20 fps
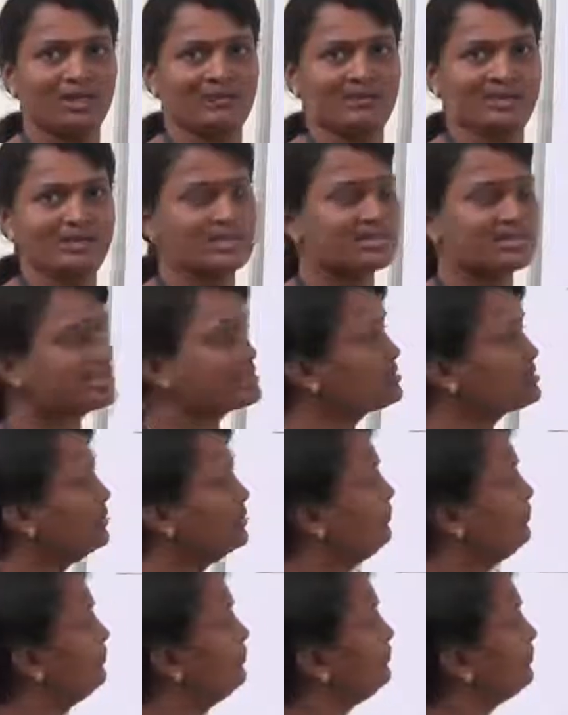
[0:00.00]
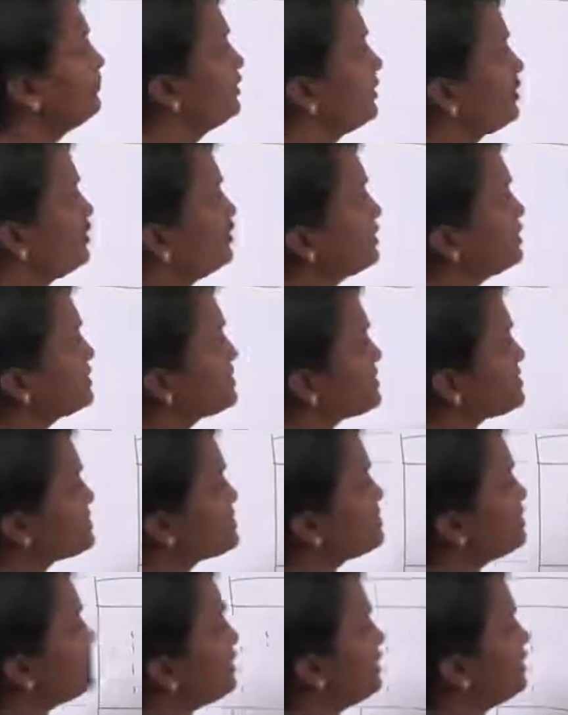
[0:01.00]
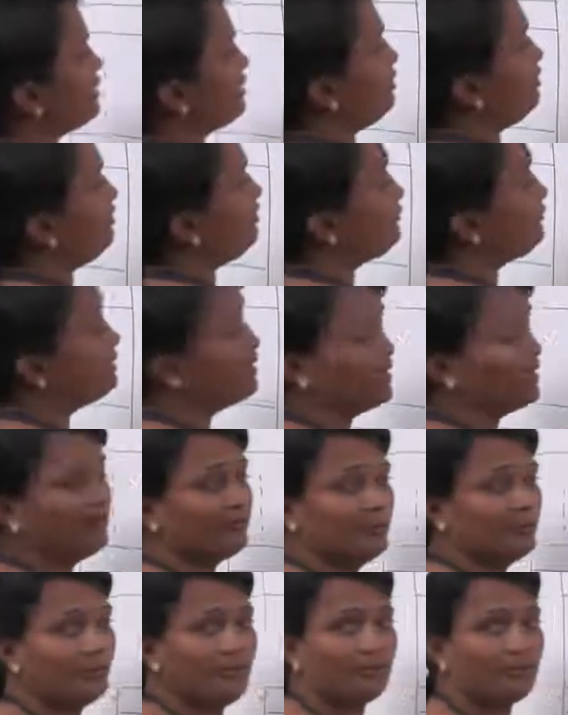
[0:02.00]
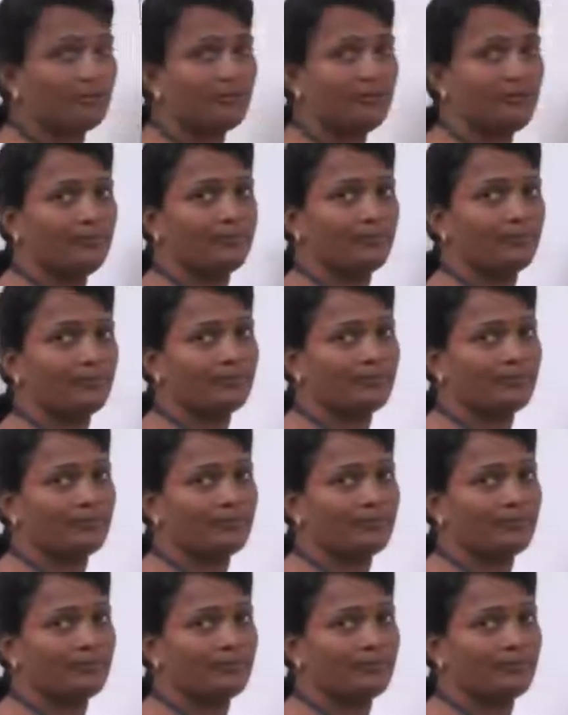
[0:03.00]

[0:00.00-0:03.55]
elements. Now this is the data we have to perform